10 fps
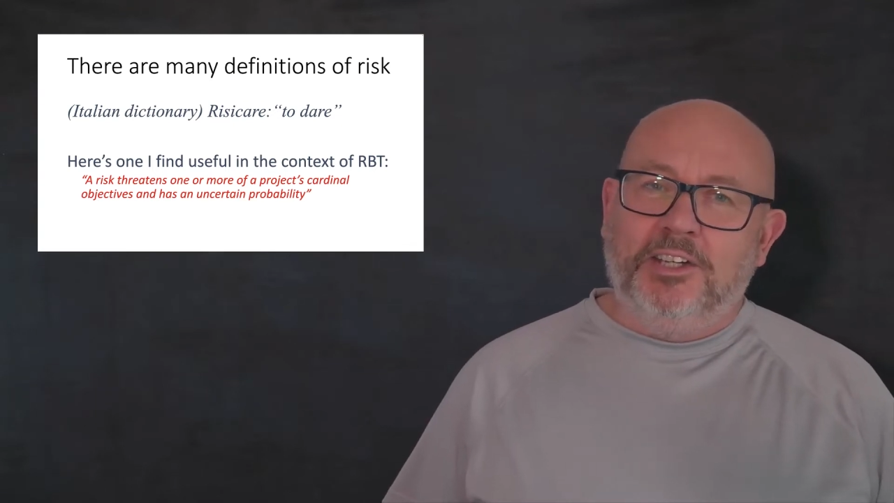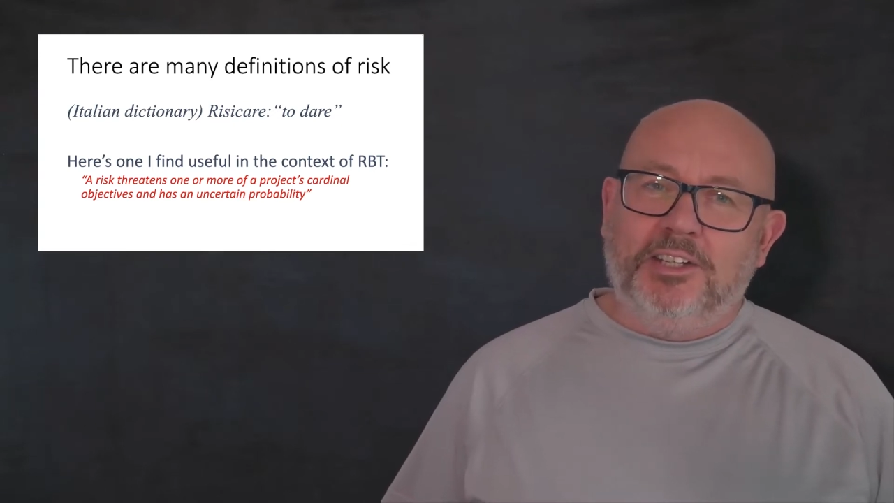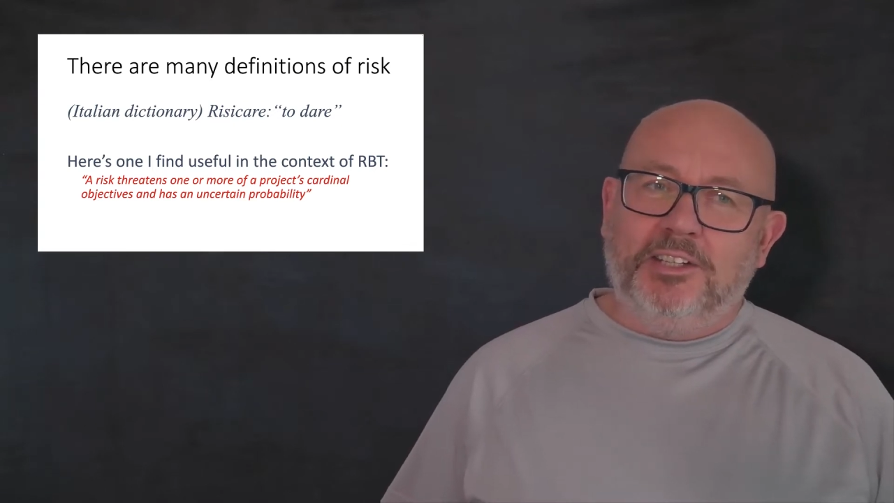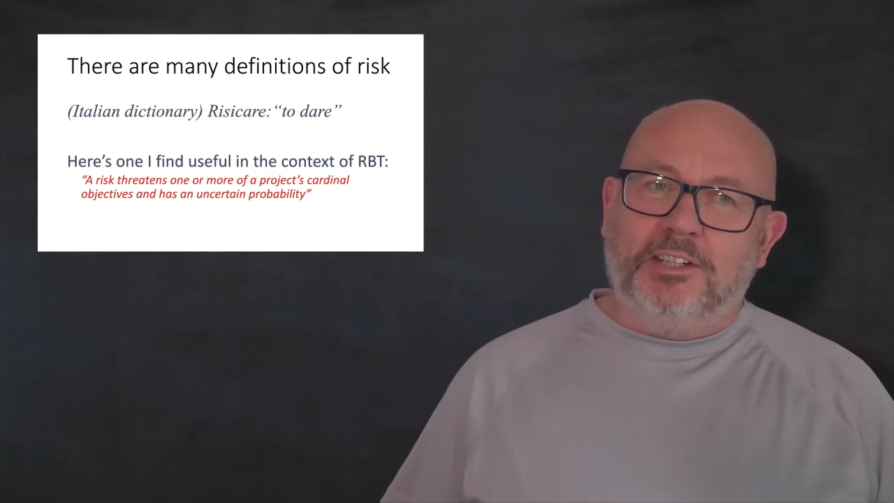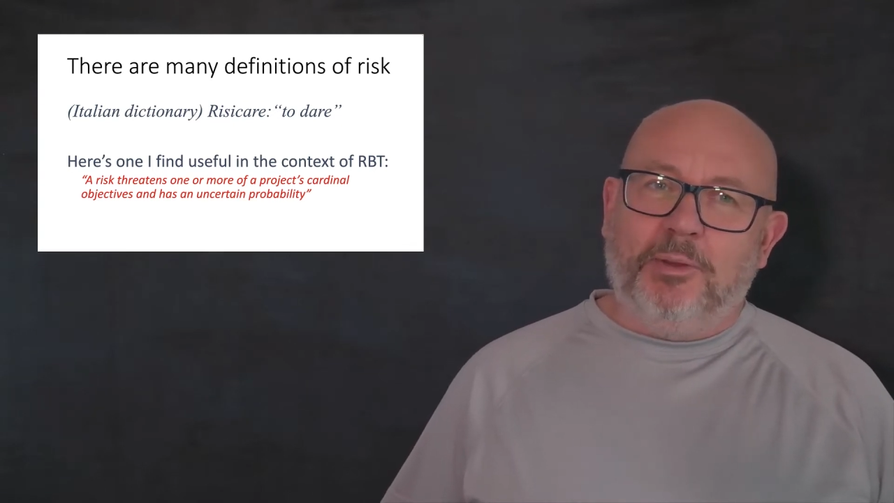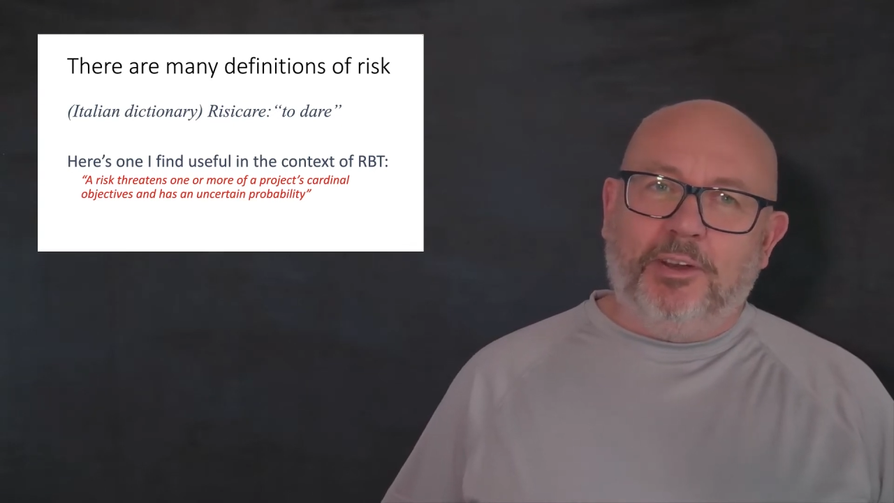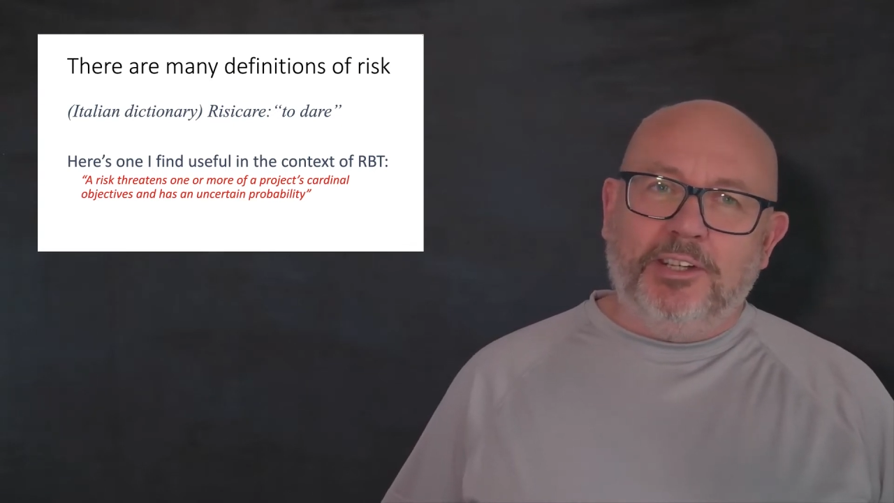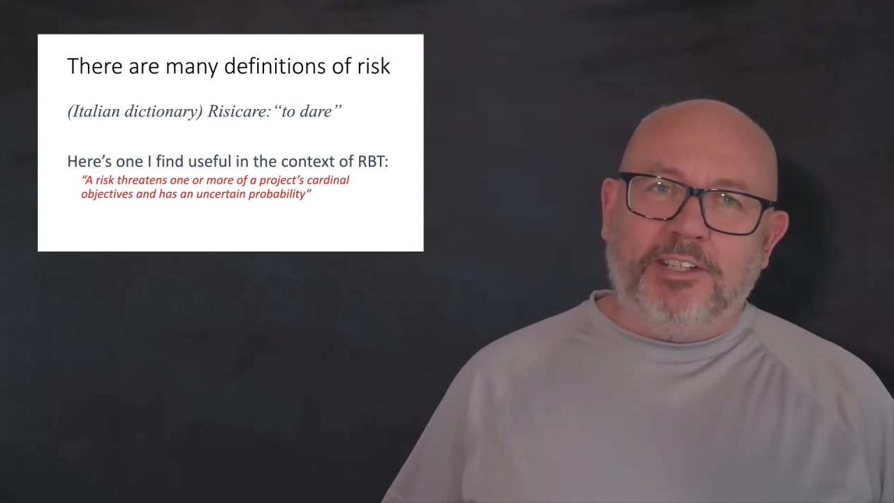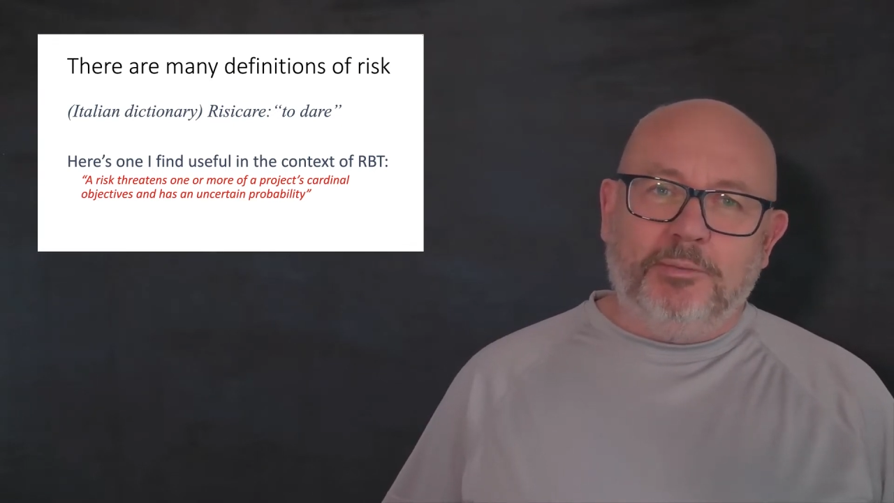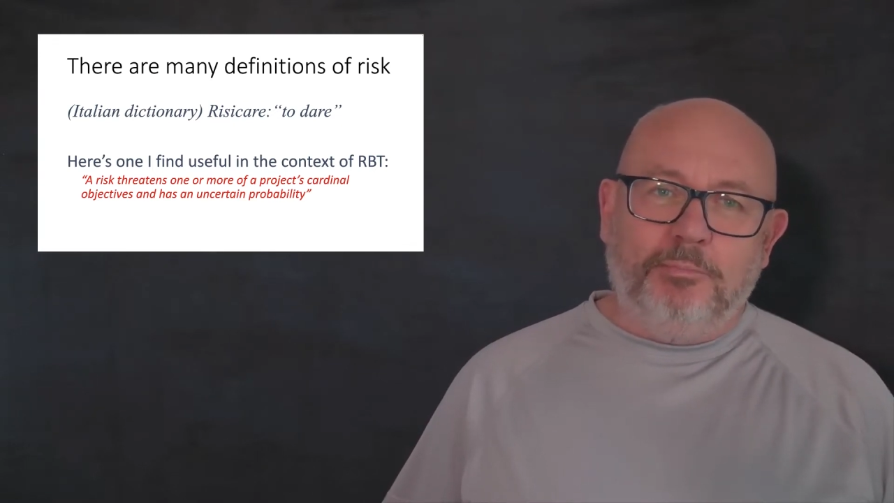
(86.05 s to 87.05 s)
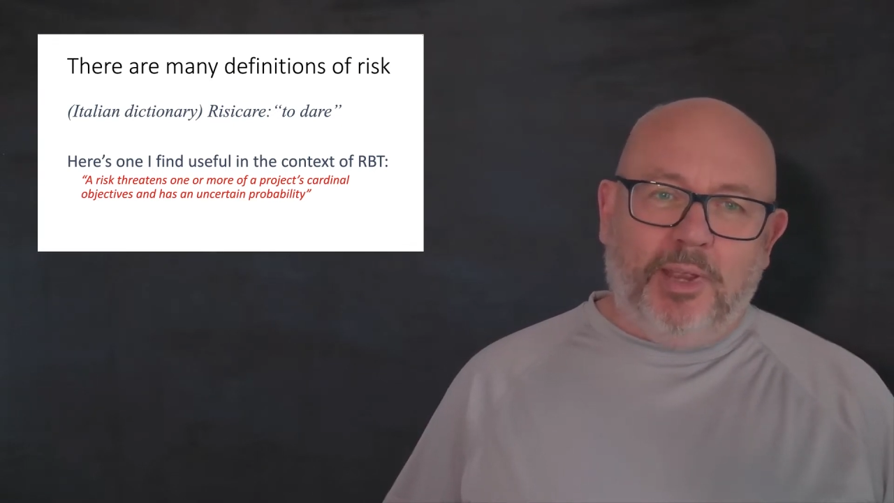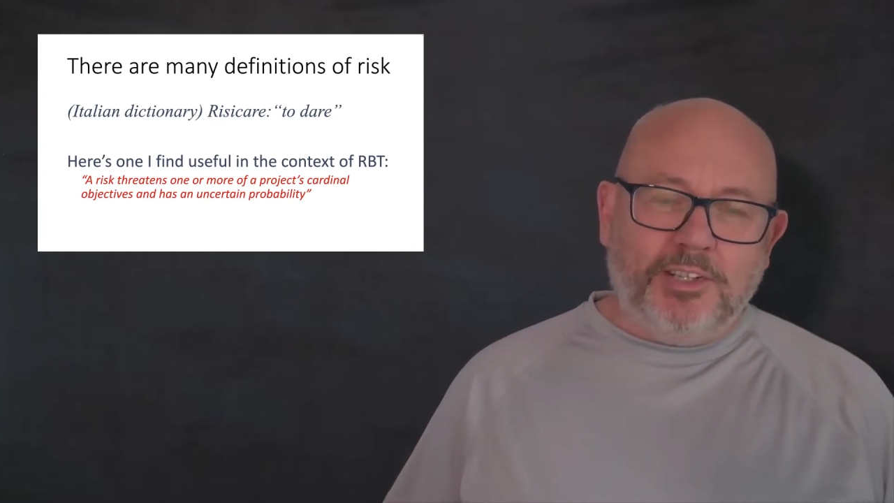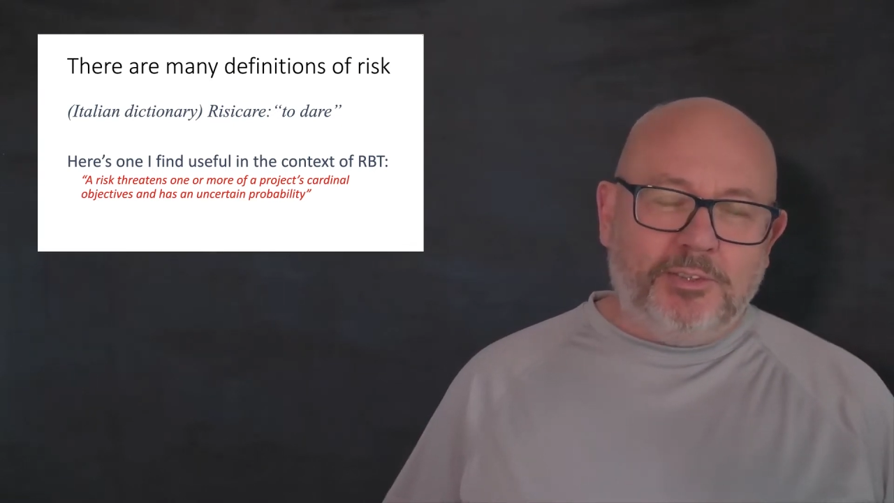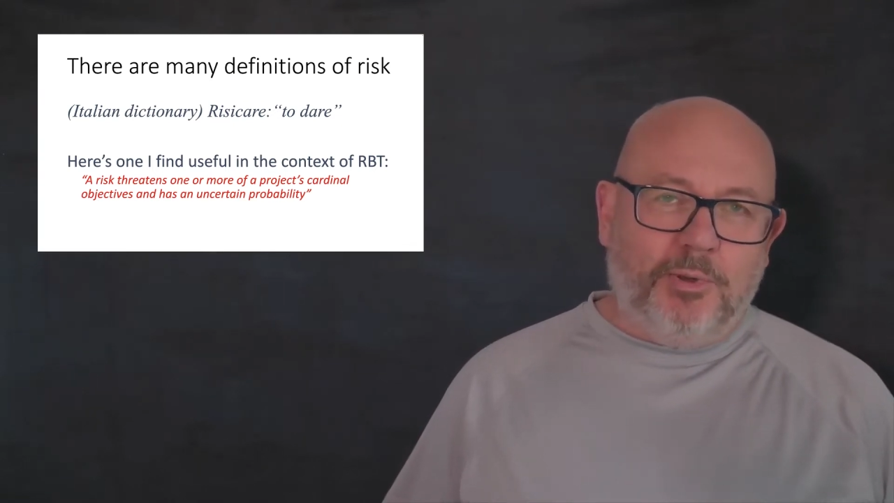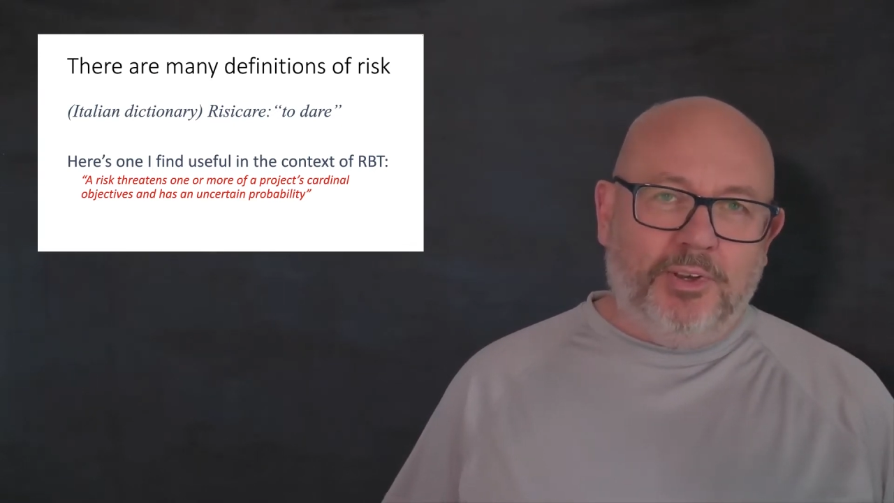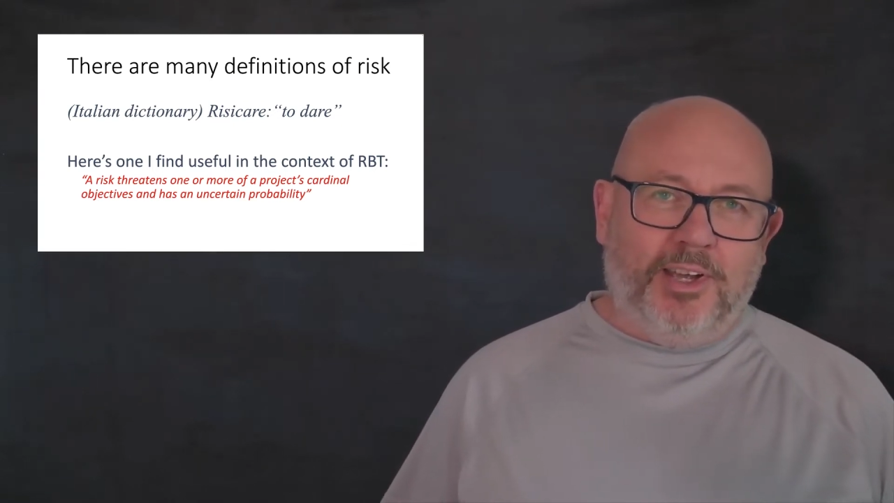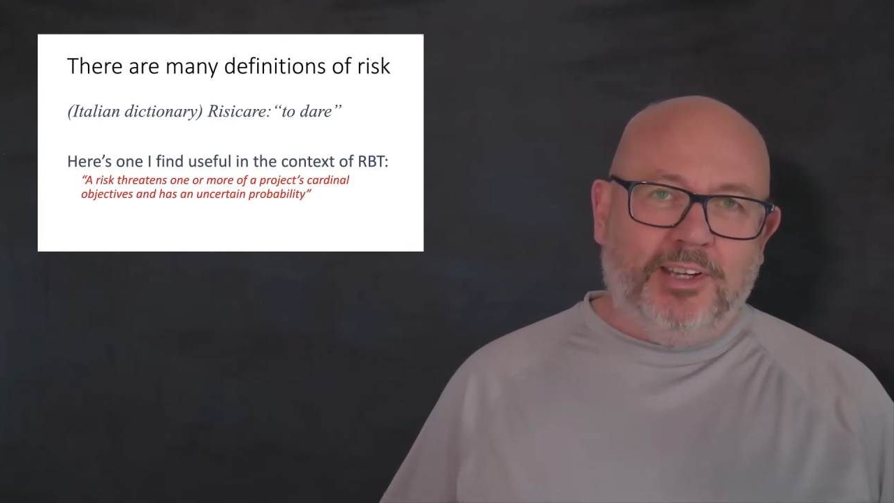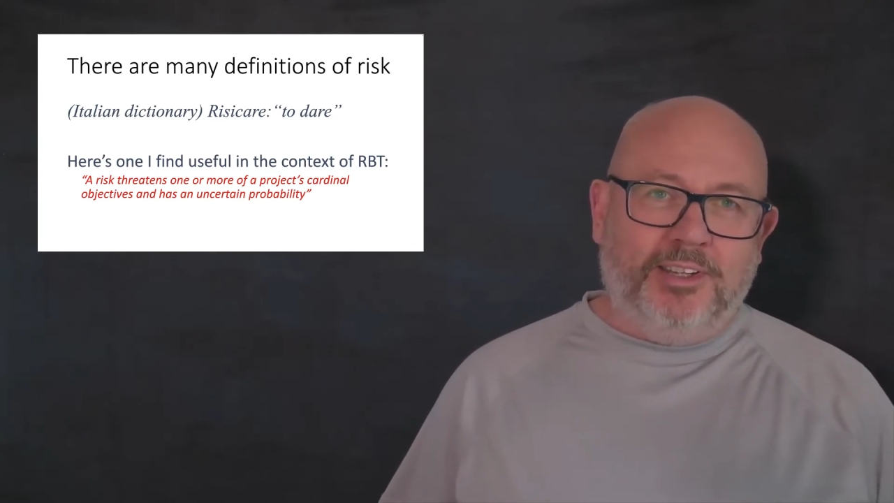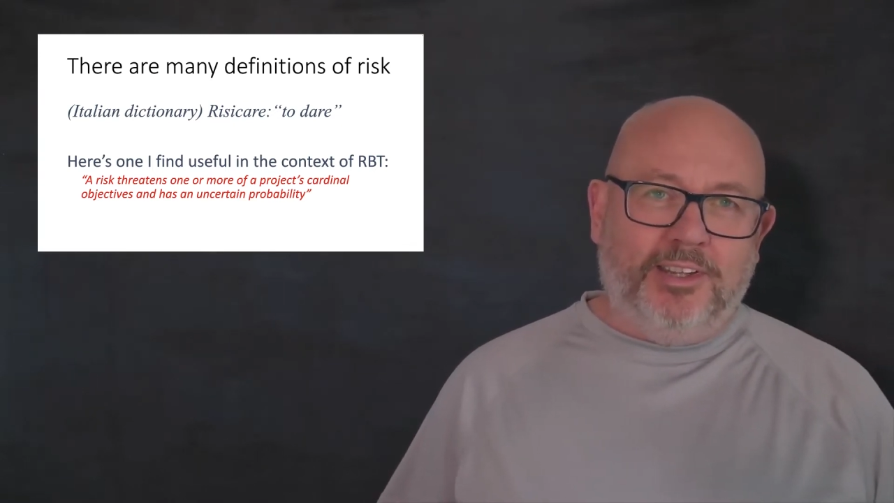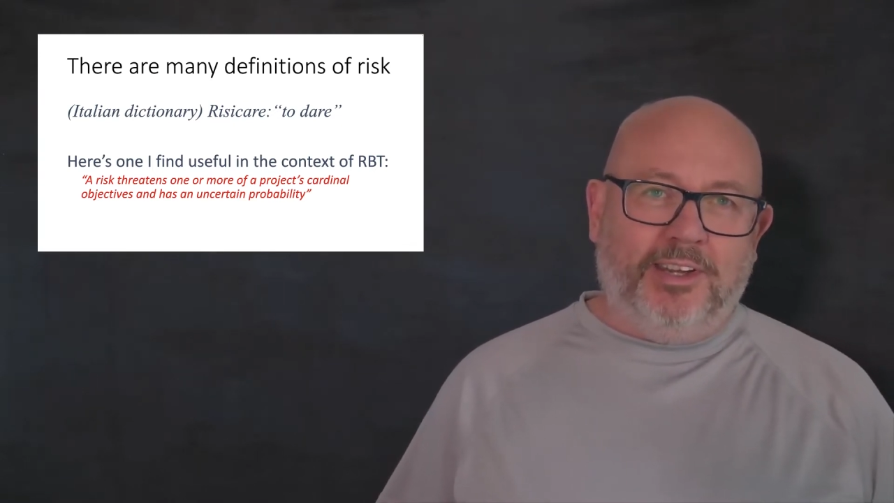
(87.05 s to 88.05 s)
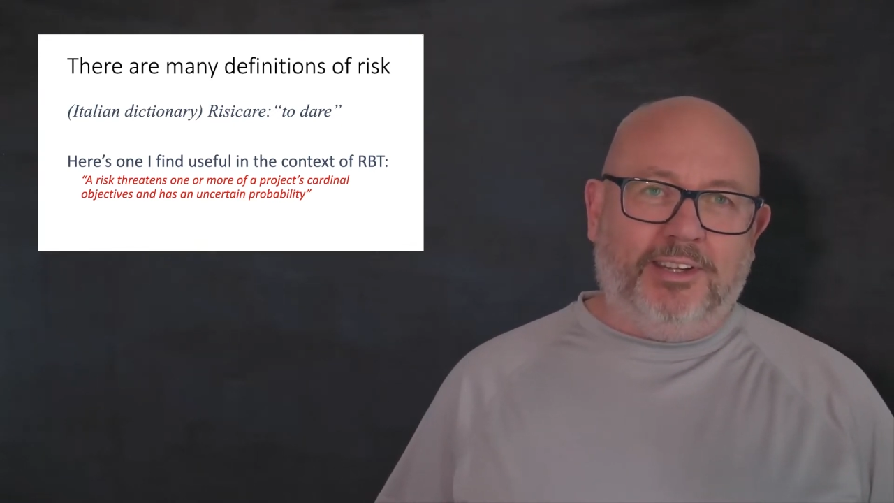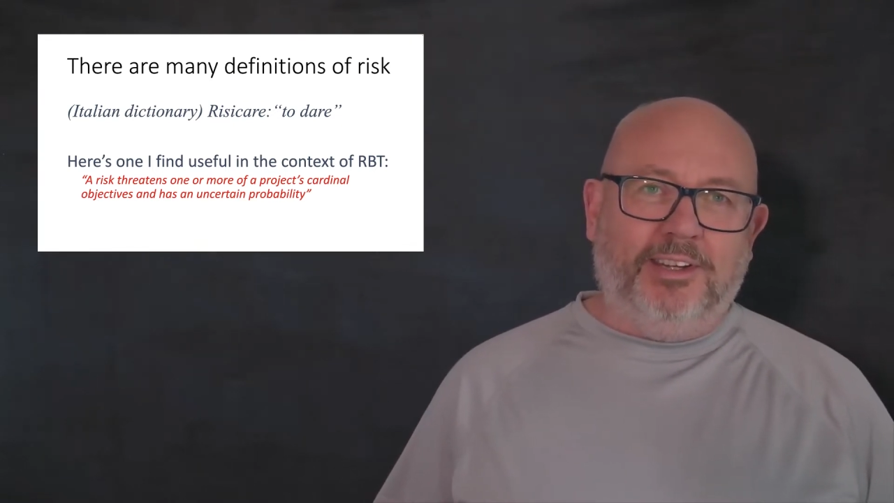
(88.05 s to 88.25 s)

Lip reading: to be honest, the best one I think